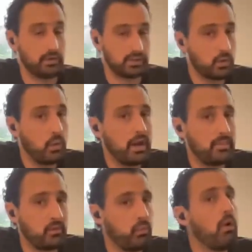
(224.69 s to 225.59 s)
There's
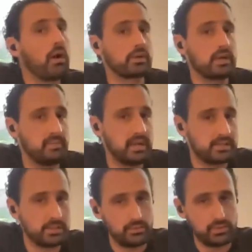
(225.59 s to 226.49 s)
quite a bit of water in
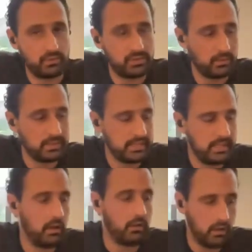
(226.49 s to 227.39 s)
my solution with the
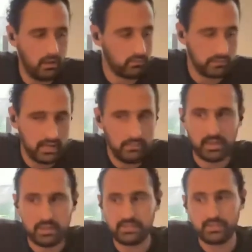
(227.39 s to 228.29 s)
whiskey already
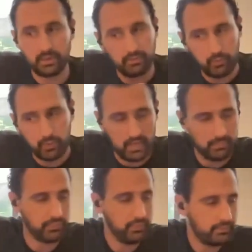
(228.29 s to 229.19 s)
because it's only
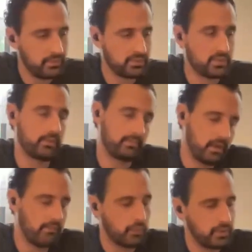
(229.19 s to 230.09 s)
48 proof,
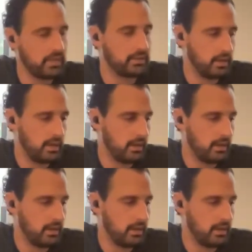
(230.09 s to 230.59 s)
48%